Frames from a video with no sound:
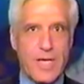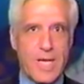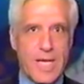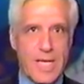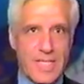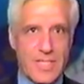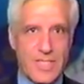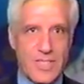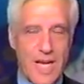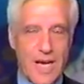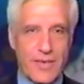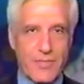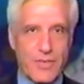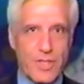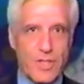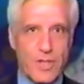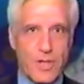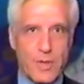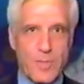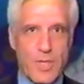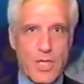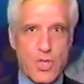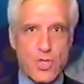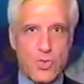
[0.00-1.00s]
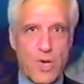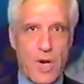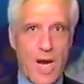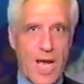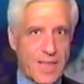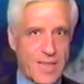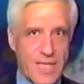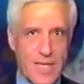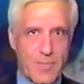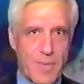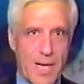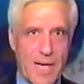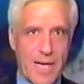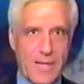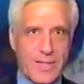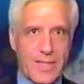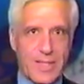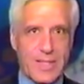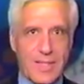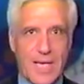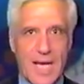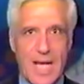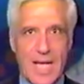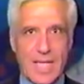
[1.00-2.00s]
he's never going to be tried, the
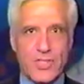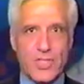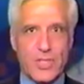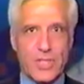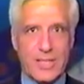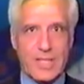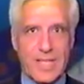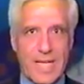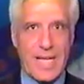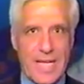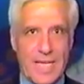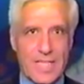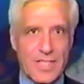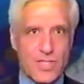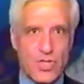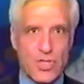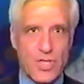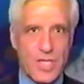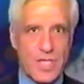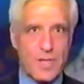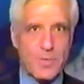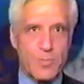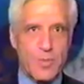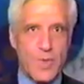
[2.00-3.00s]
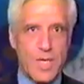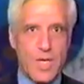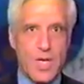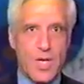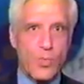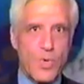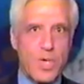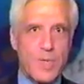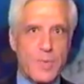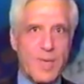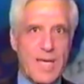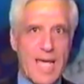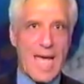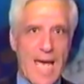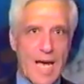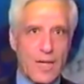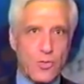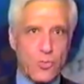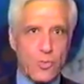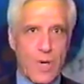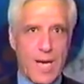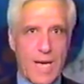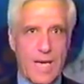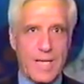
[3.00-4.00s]
American consulate can't see him," we'd be
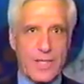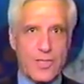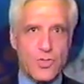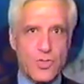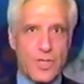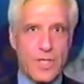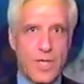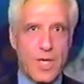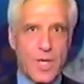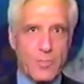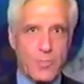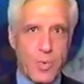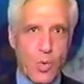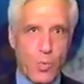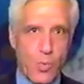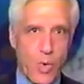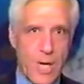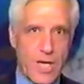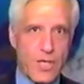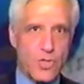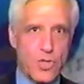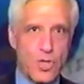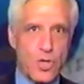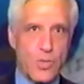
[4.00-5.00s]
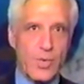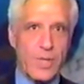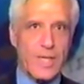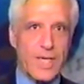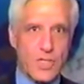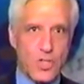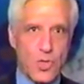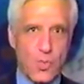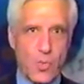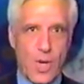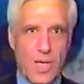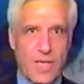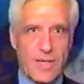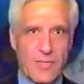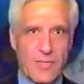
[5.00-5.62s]
outraged. But we're doing it to one